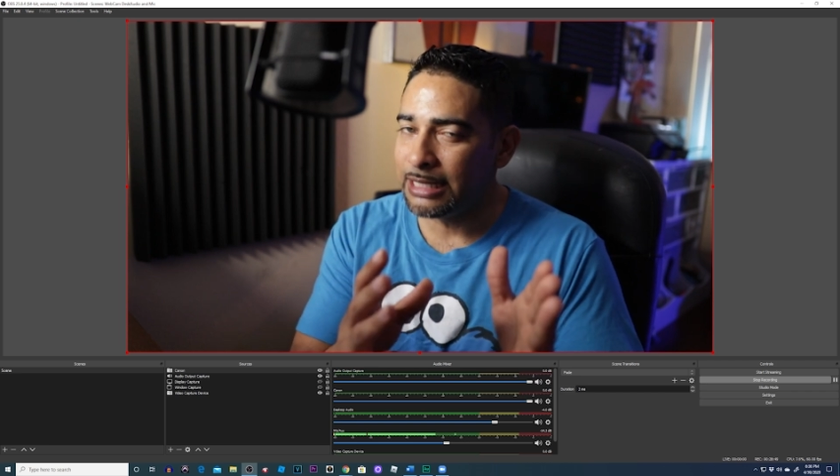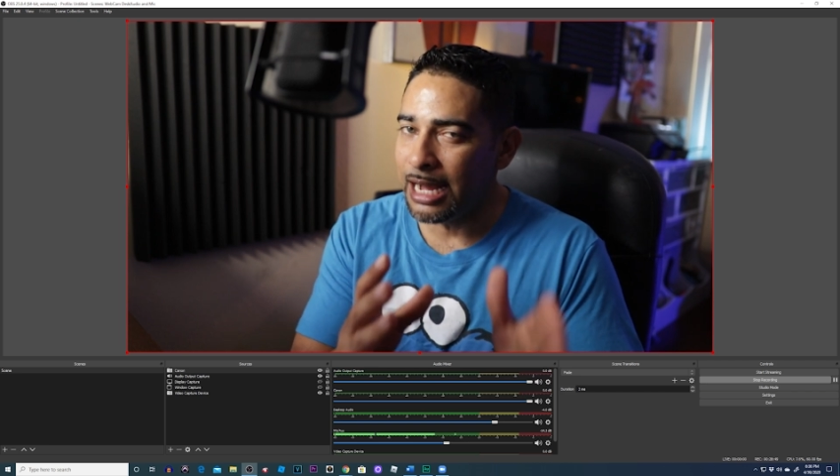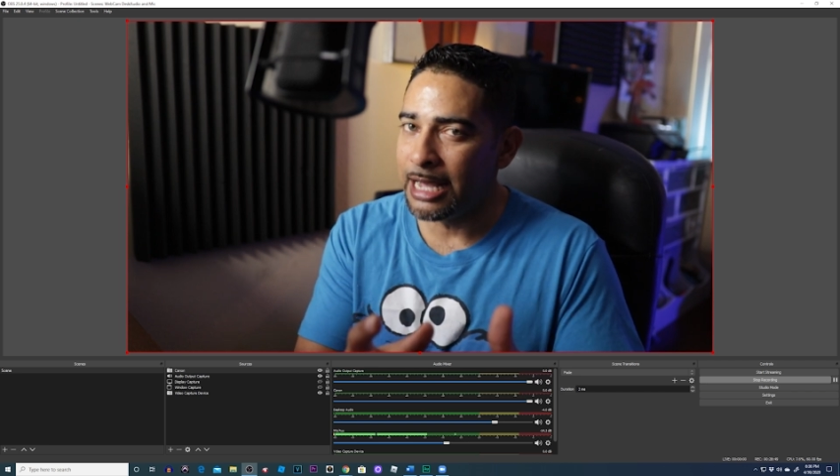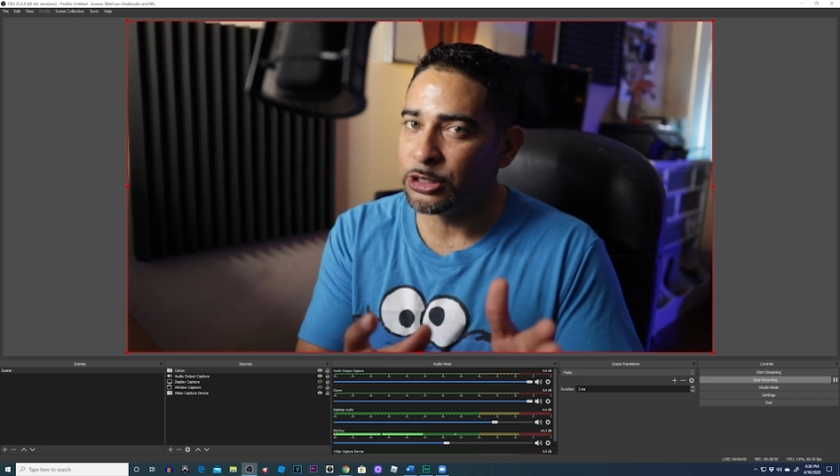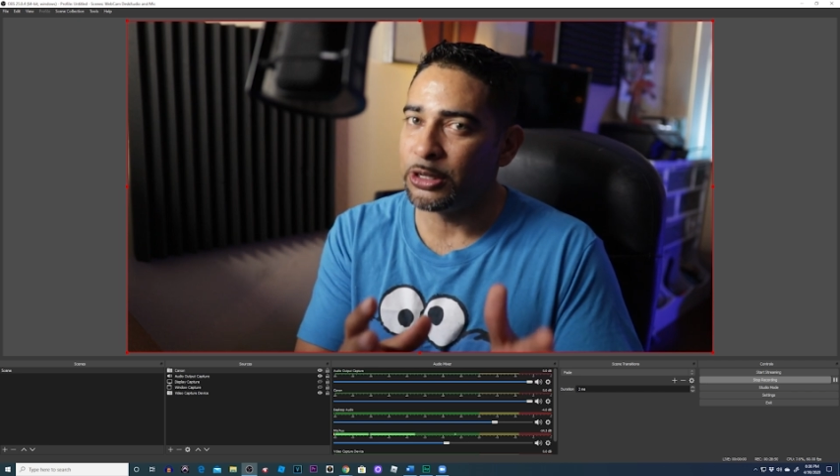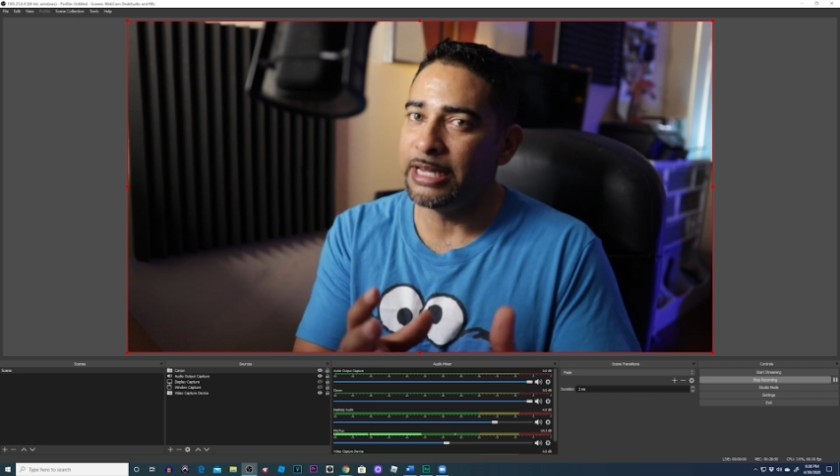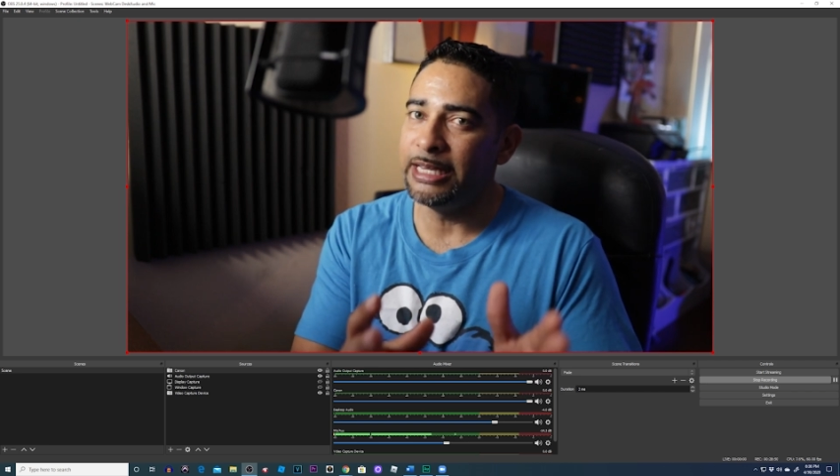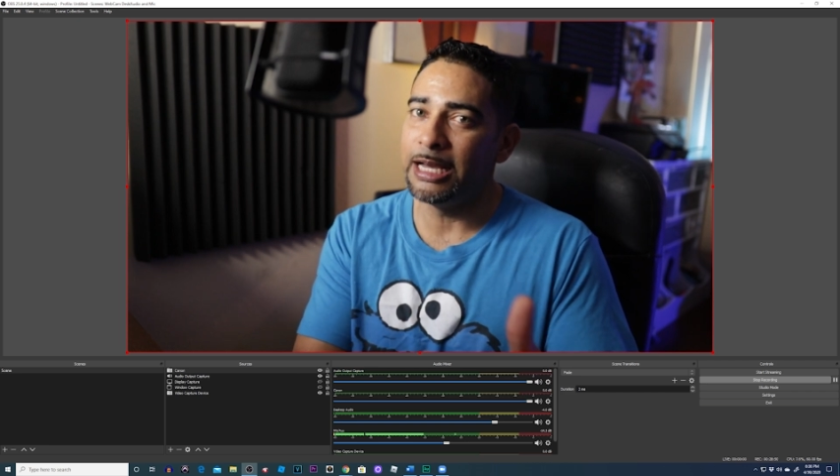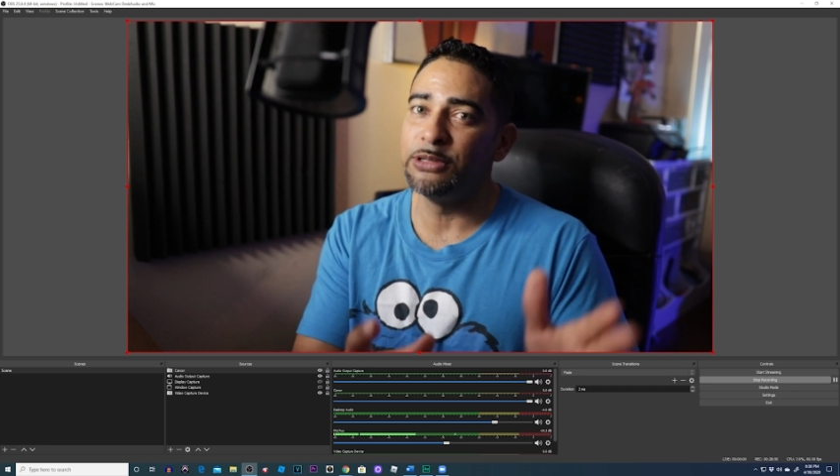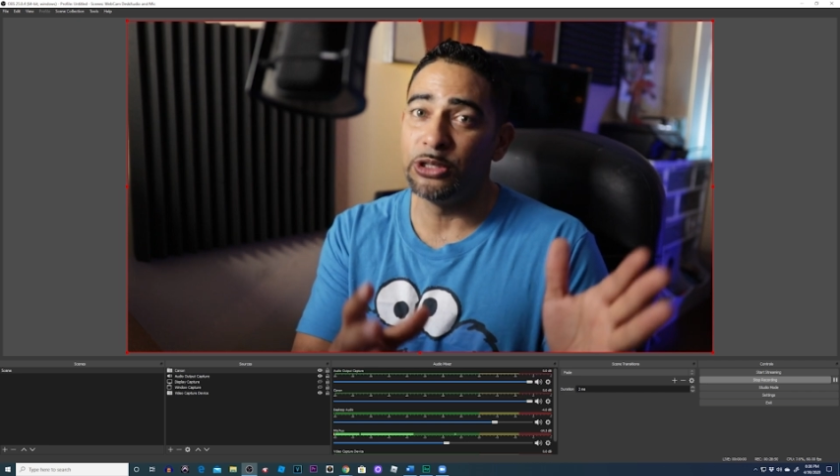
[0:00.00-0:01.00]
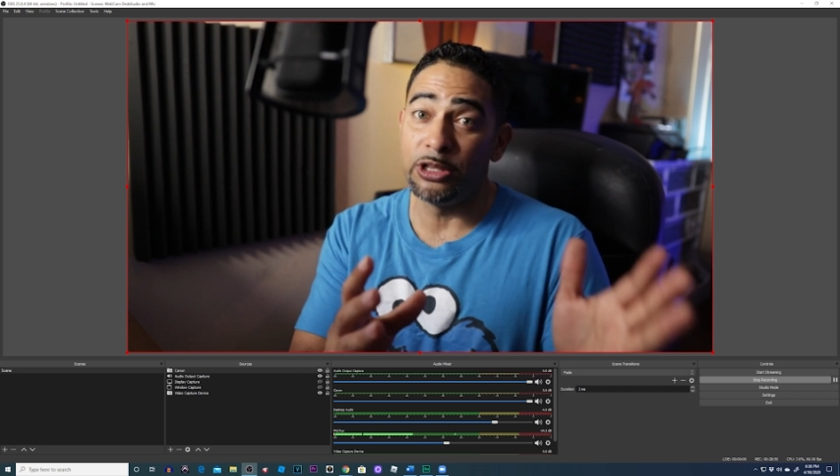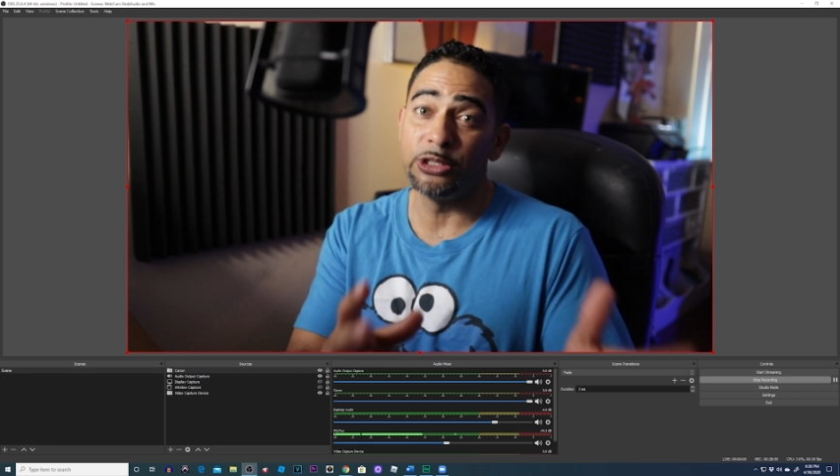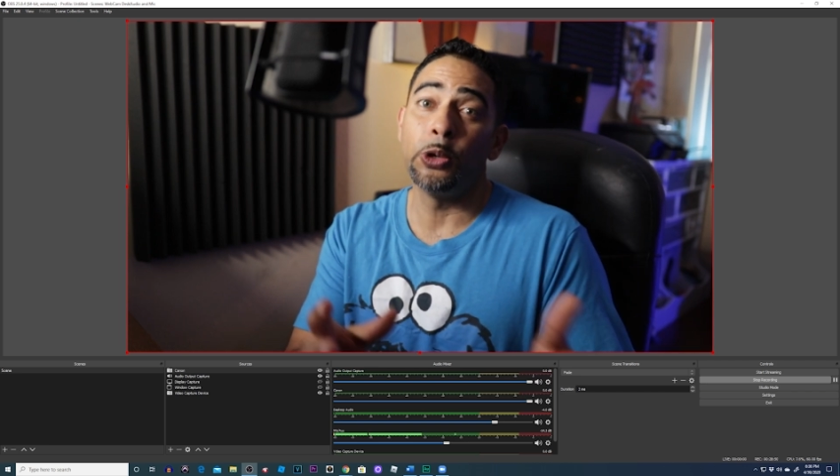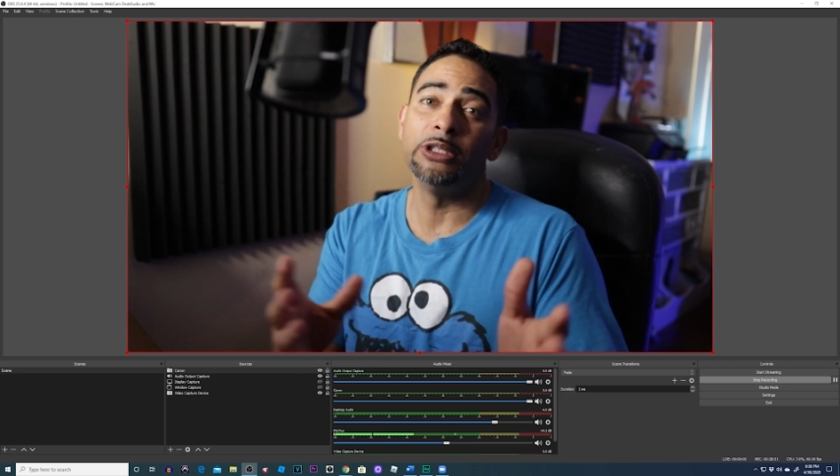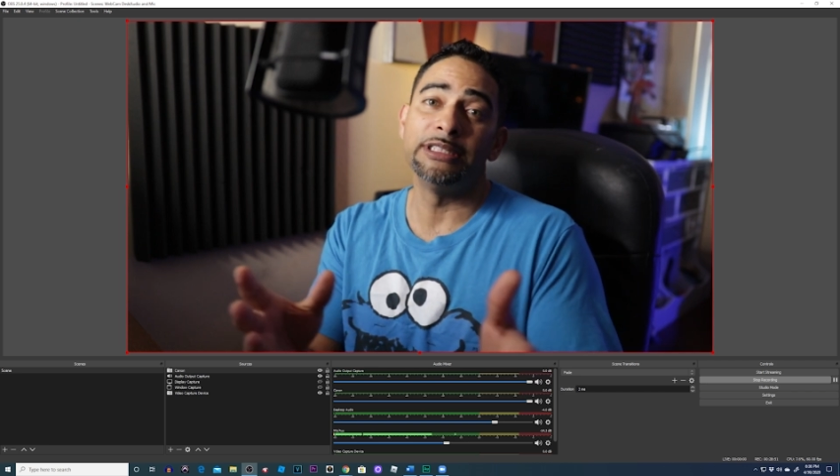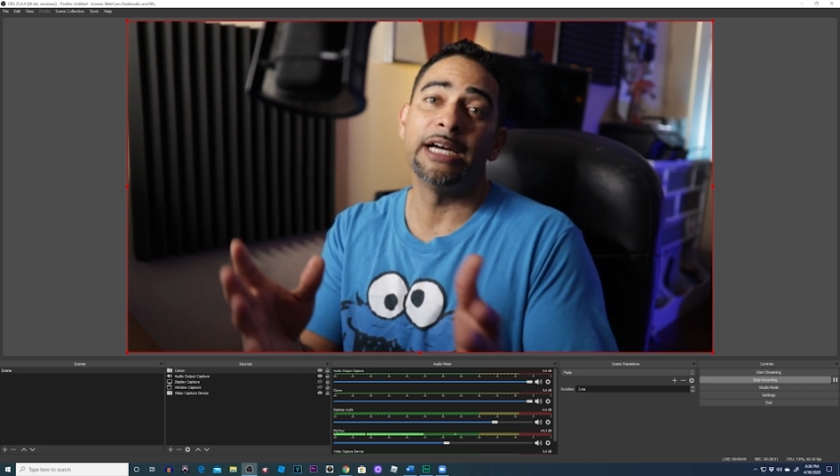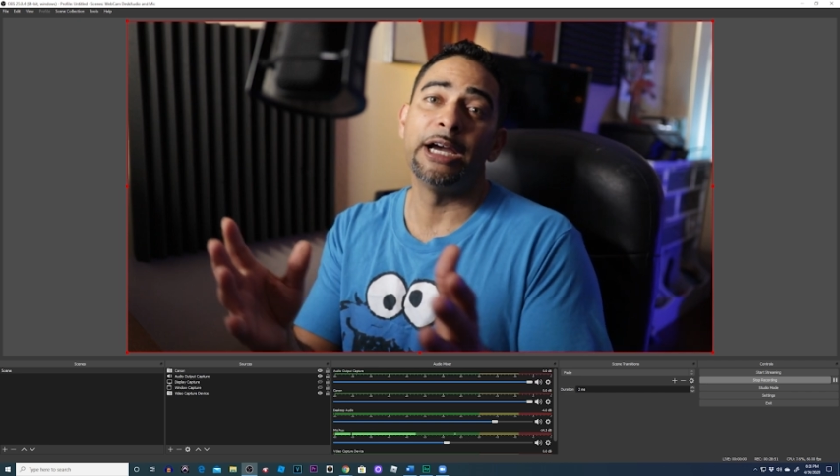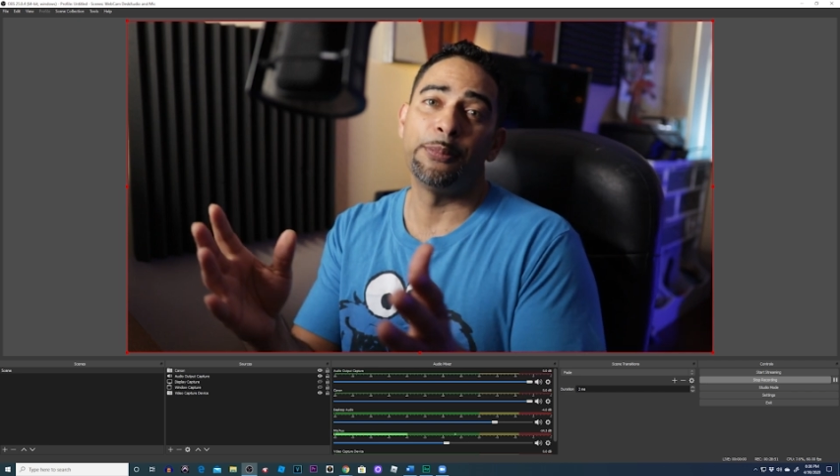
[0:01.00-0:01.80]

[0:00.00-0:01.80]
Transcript: cons or hiccups to this whole entire